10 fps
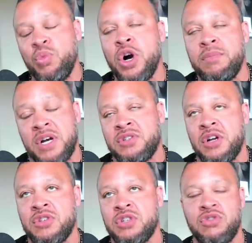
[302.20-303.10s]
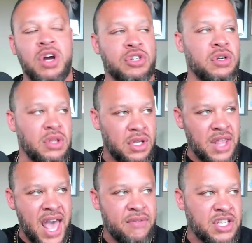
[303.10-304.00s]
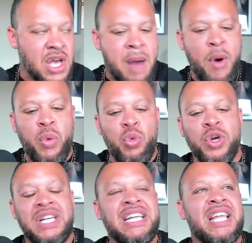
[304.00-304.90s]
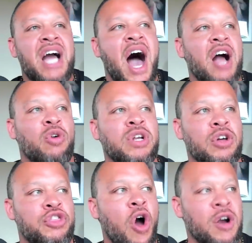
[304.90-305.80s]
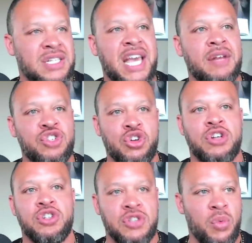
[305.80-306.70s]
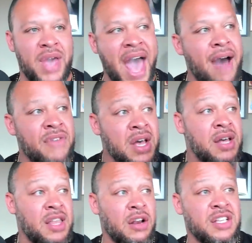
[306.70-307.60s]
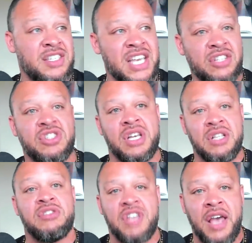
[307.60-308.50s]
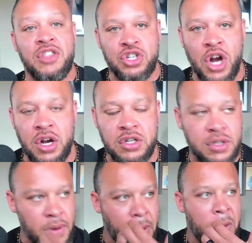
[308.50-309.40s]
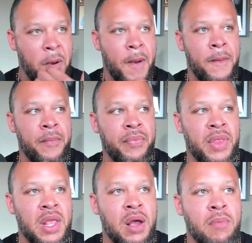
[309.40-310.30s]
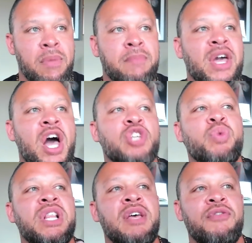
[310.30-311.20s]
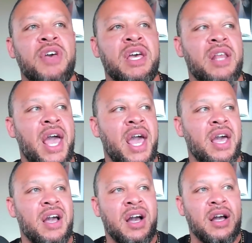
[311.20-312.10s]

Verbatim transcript: would, because there is a structure in, in, the heavens, but we wouldn't need the concrete authoritative structures that we have that exist in, say, the church. But because we live in a,